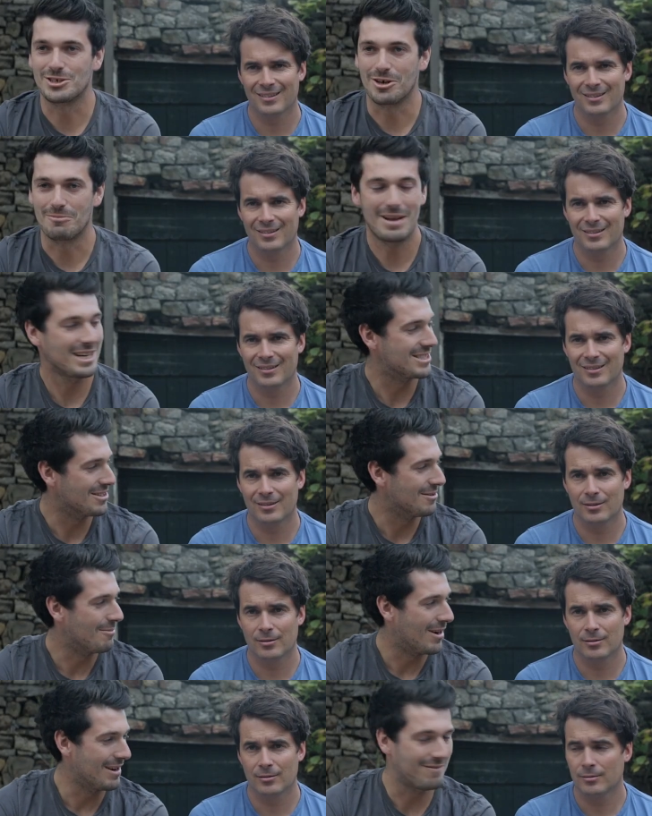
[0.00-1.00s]
Speaker 1: shop next
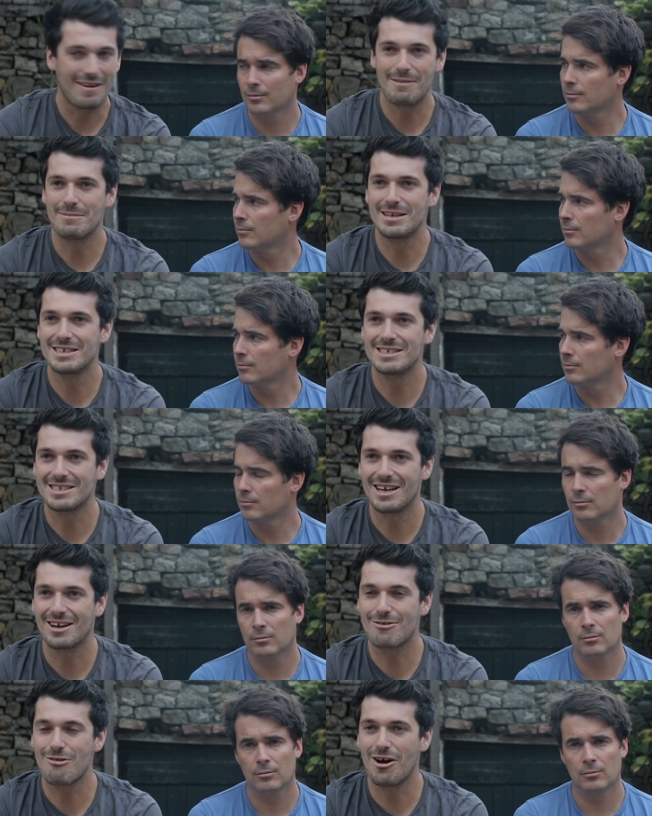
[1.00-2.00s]
to my family's
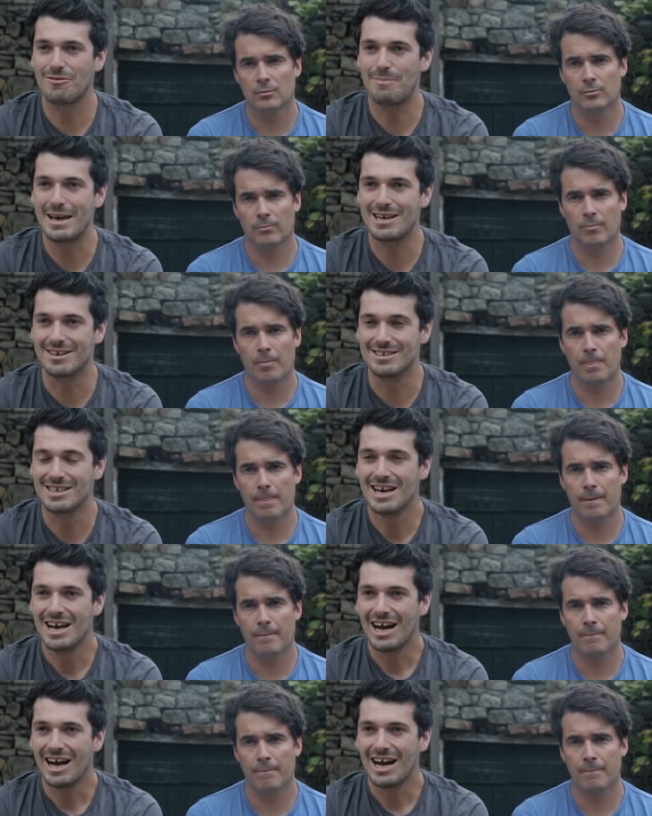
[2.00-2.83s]
uh, craft bakers